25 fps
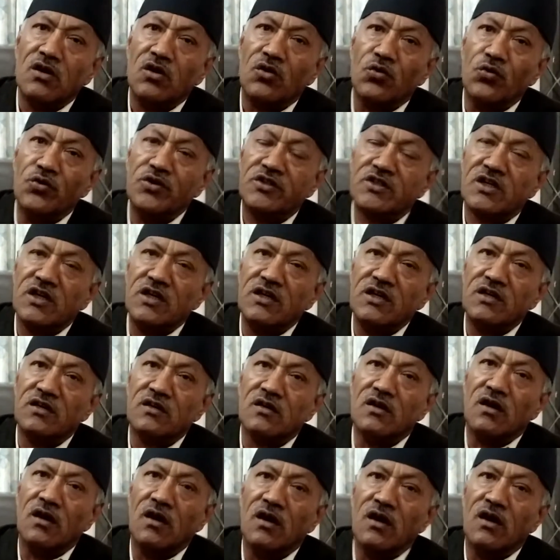which can
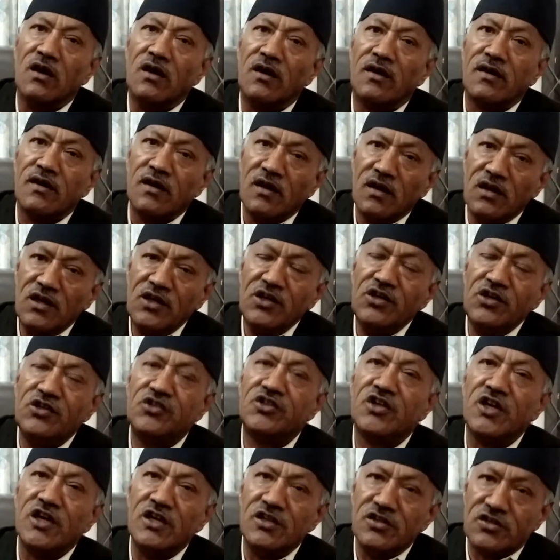really
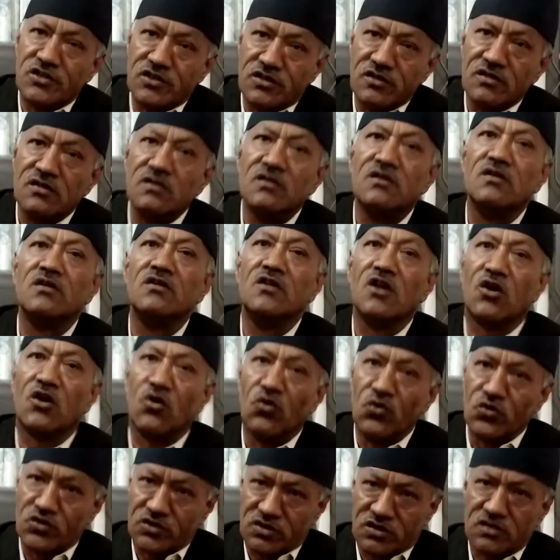change the
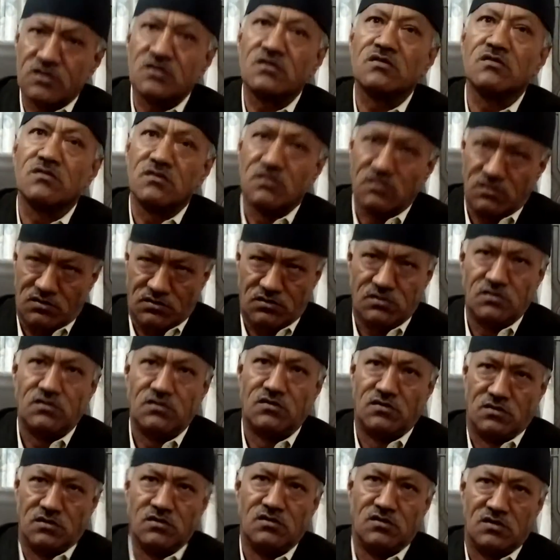course
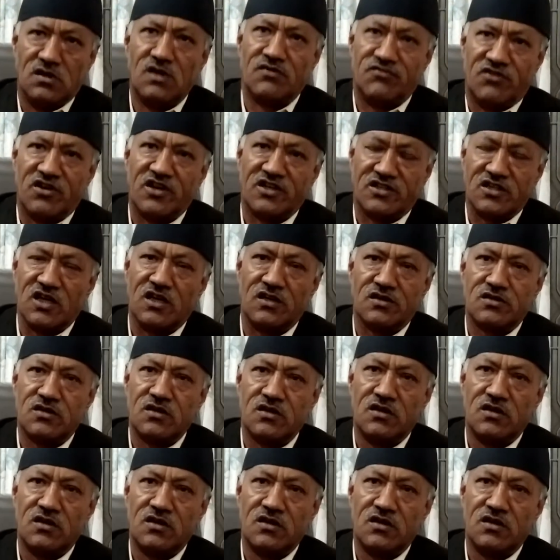of the result.